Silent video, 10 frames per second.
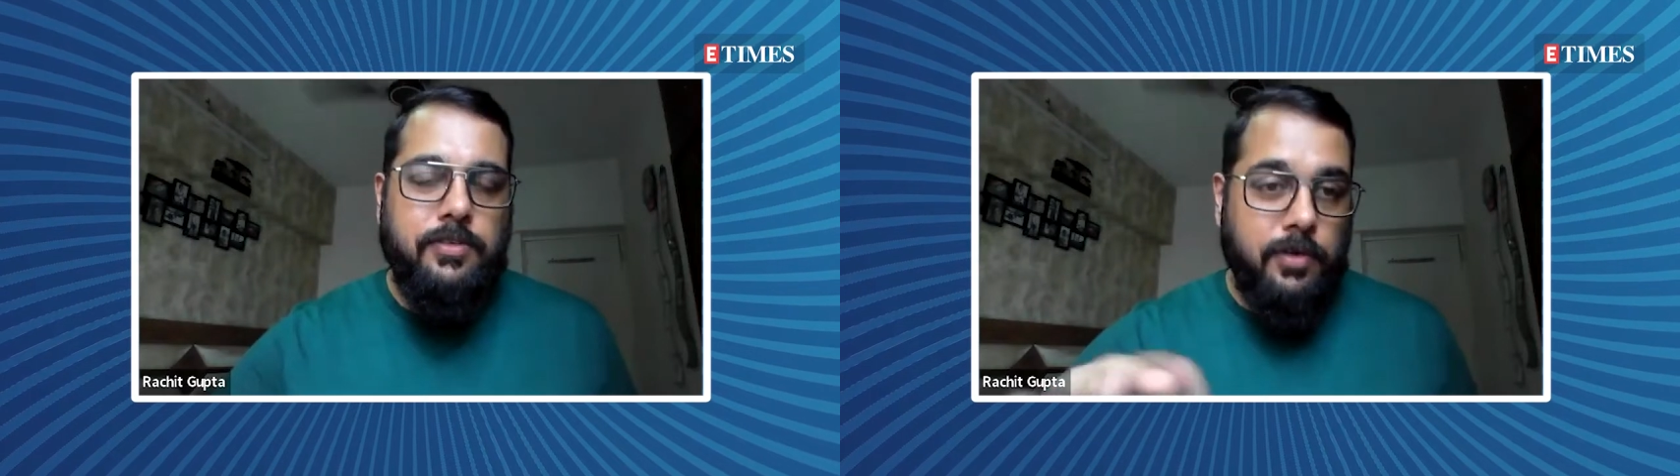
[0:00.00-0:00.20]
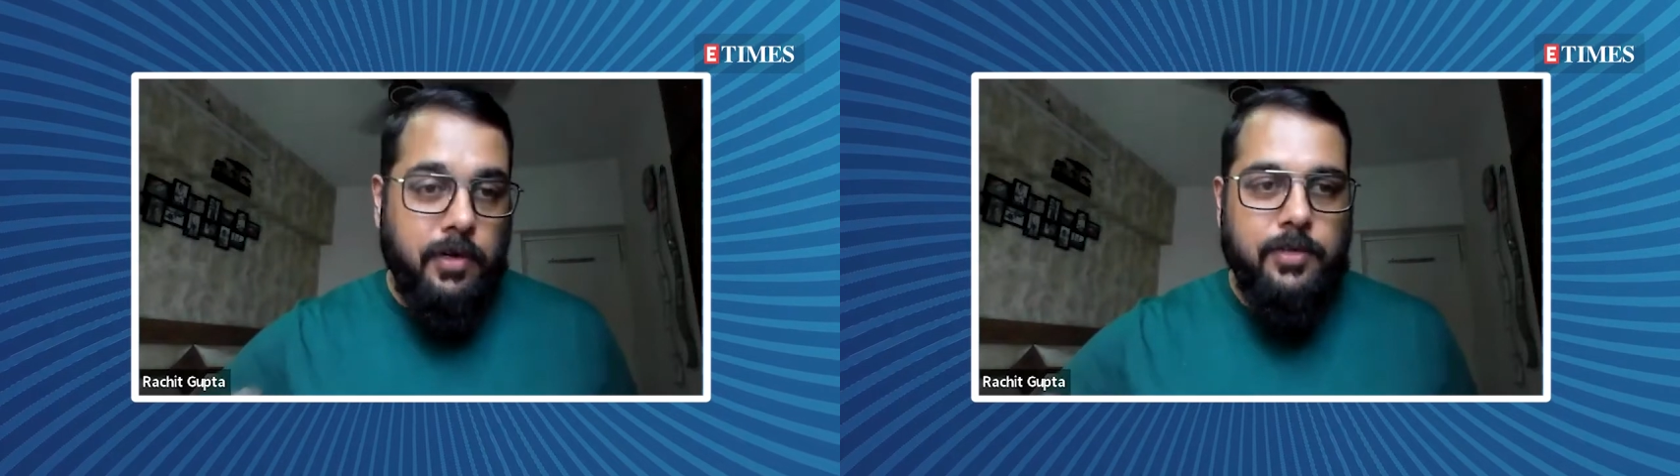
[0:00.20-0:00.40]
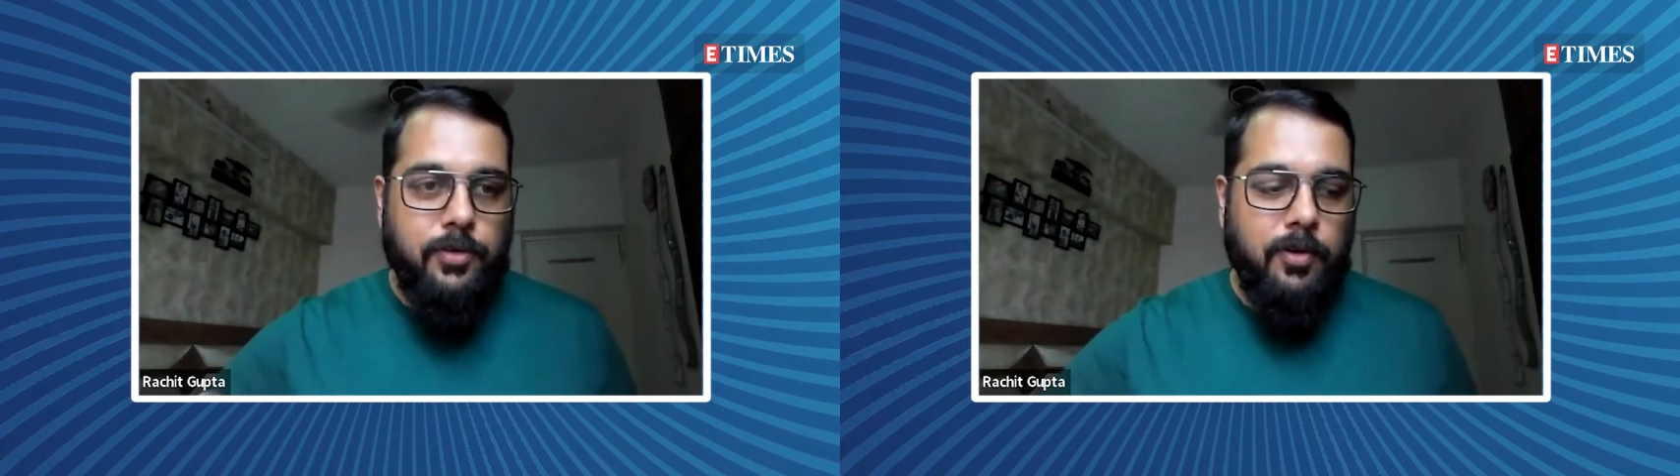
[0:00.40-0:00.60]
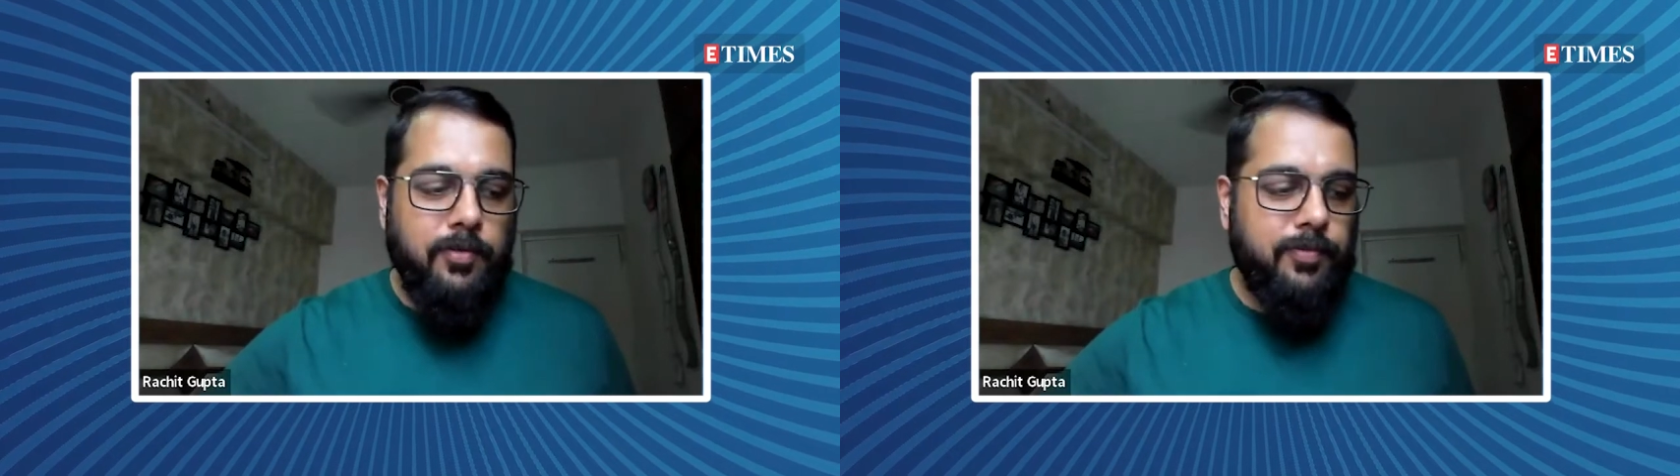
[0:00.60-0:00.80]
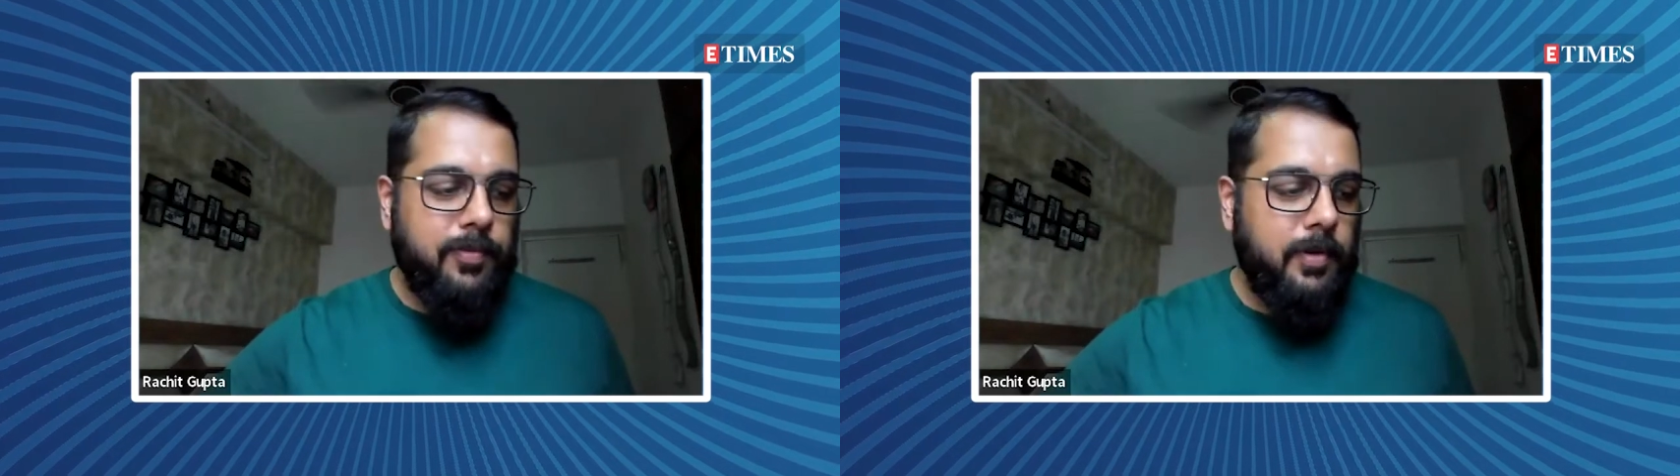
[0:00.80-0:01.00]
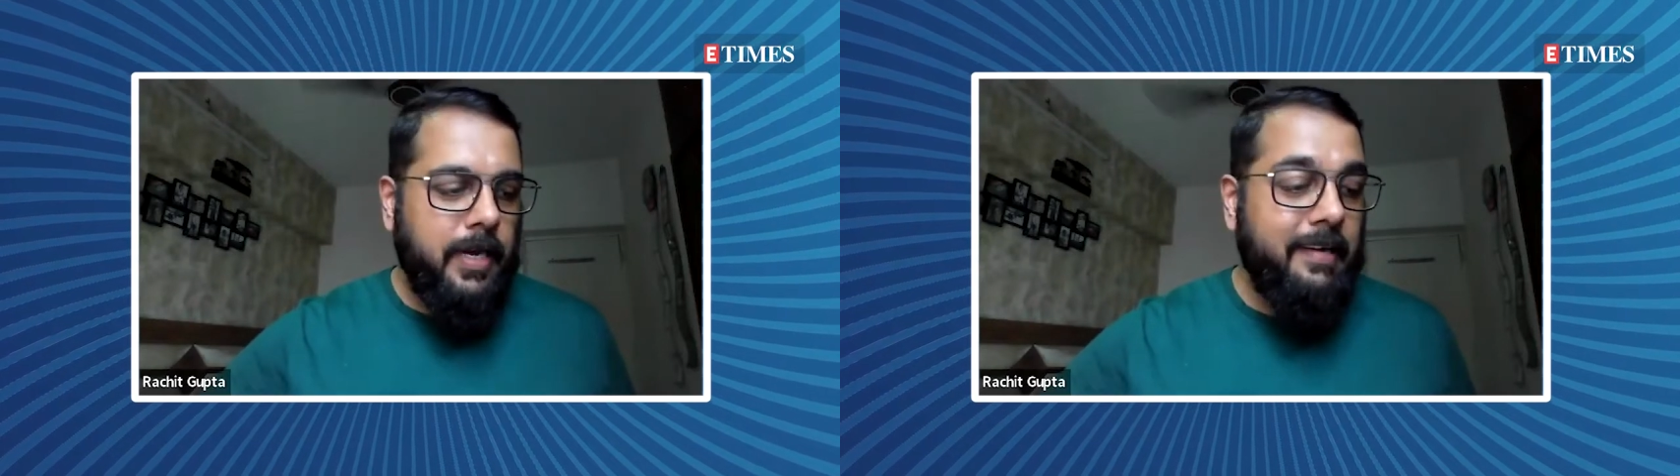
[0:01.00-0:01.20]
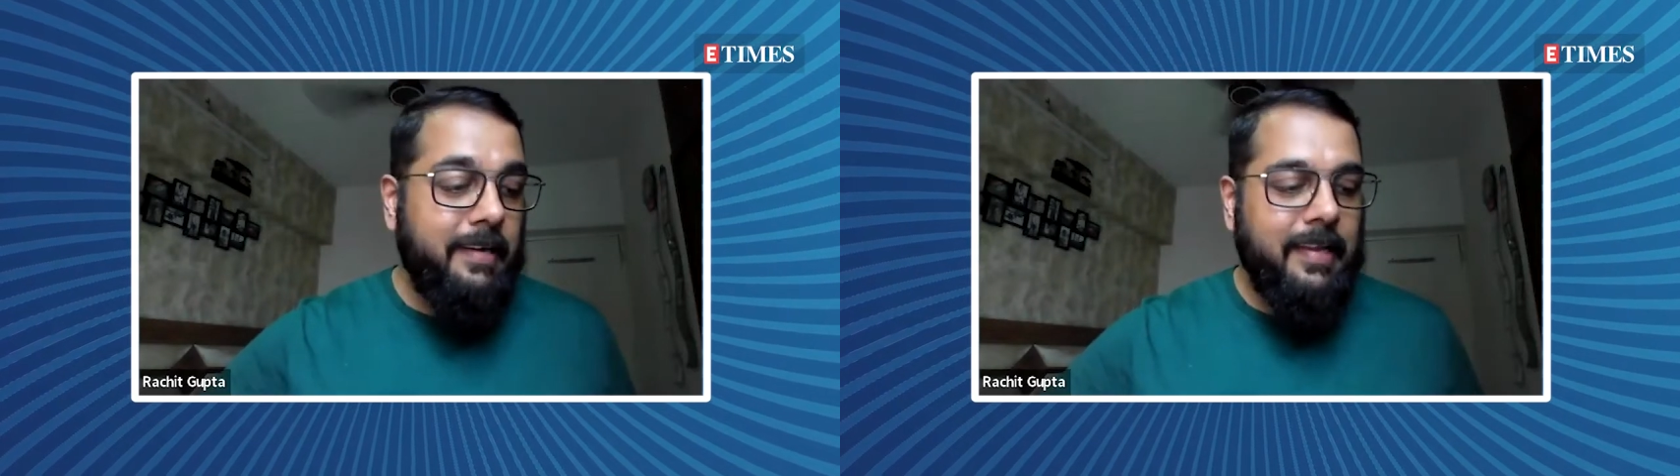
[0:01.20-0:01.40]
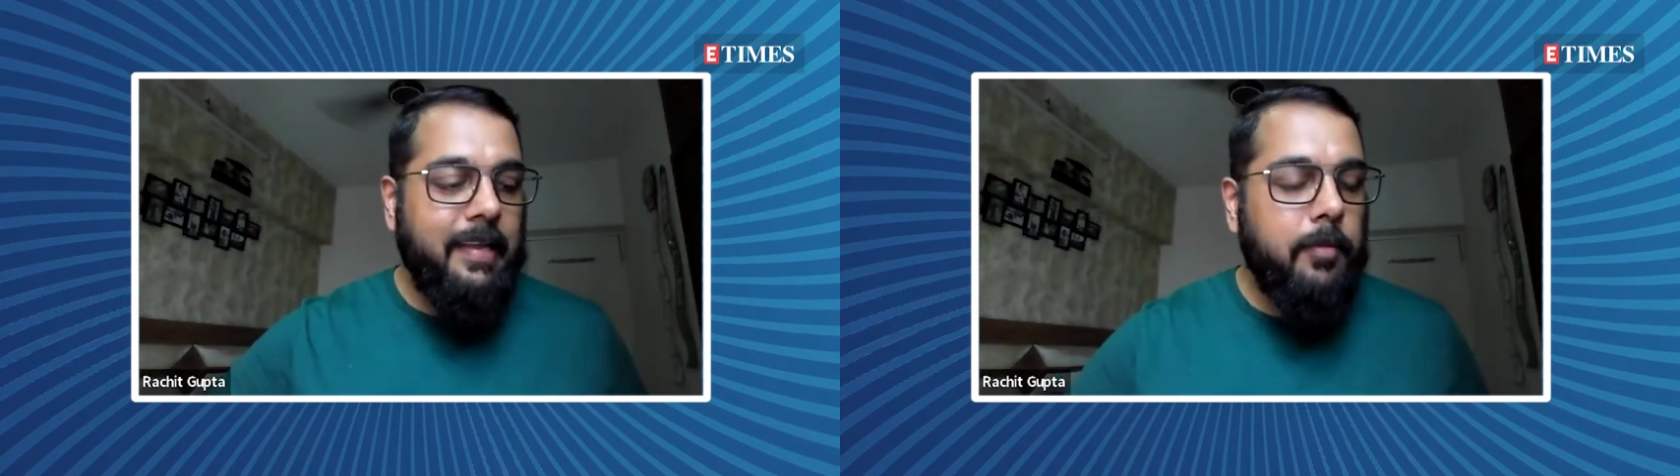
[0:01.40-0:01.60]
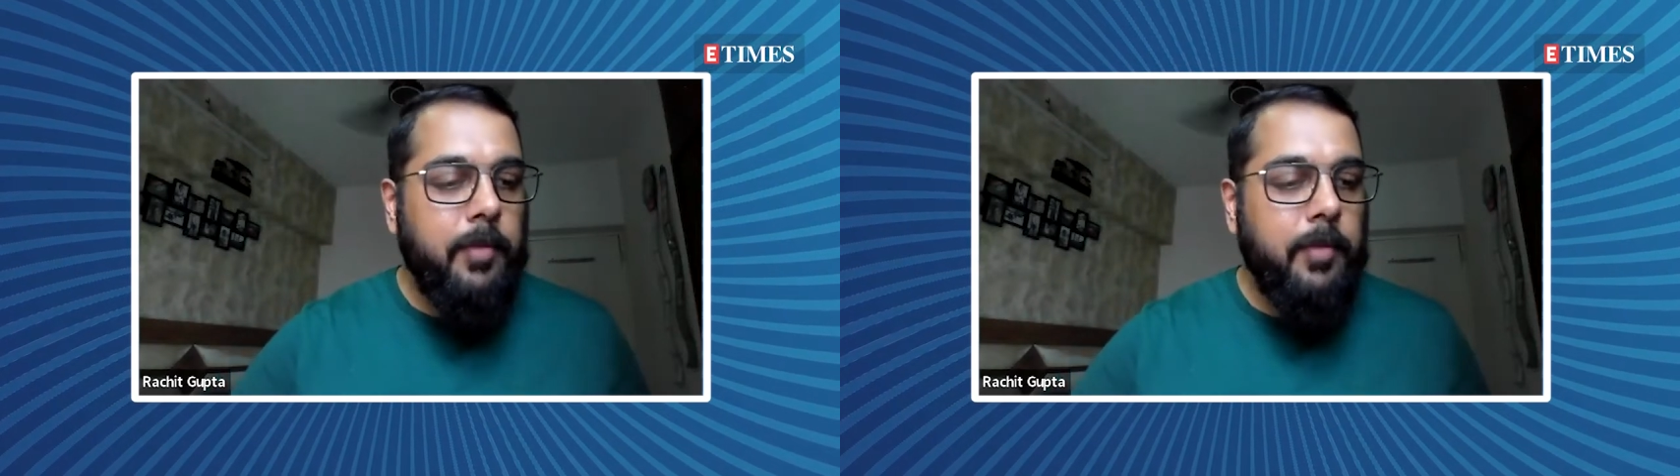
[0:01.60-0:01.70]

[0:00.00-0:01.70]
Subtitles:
really sort of intriguing